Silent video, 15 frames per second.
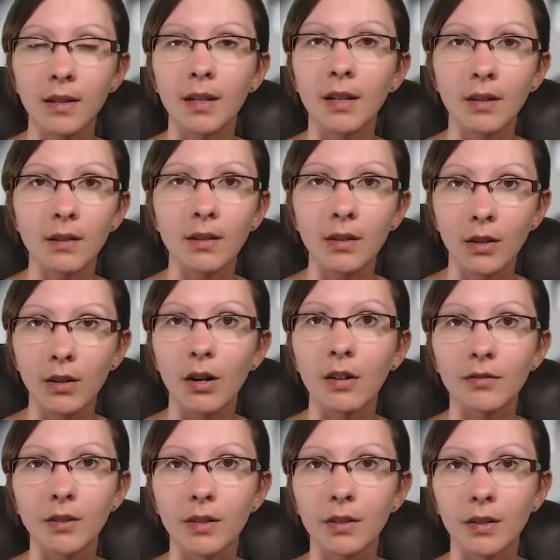going to get cut
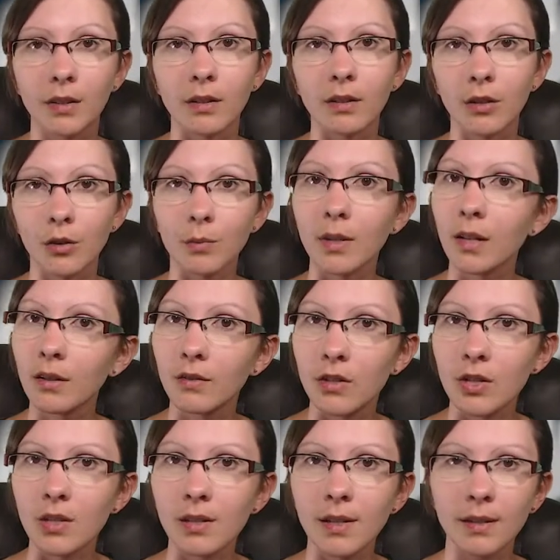off on their home
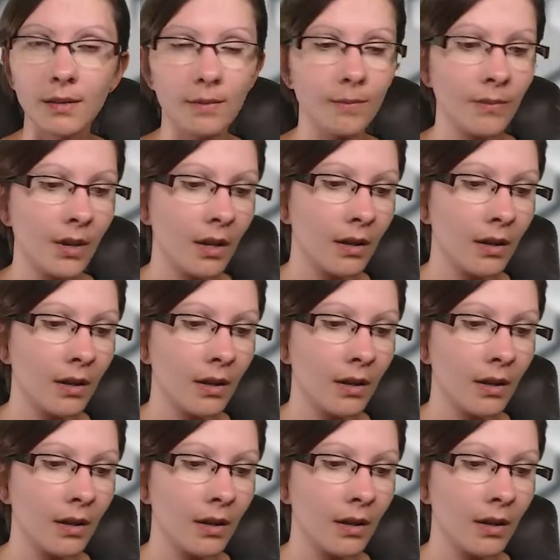television sets.